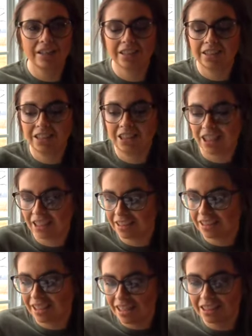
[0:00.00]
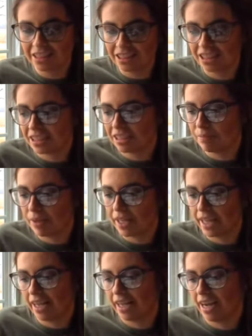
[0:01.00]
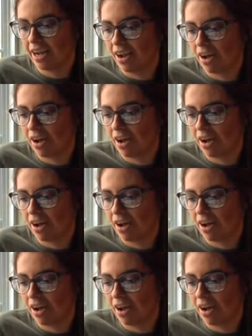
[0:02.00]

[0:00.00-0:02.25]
This is just the beginning